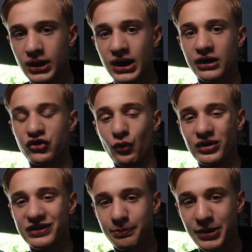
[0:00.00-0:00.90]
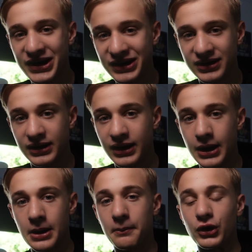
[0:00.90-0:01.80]
And so it's panicking.
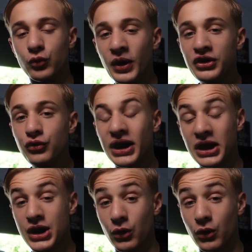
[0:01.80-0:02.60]
But when you can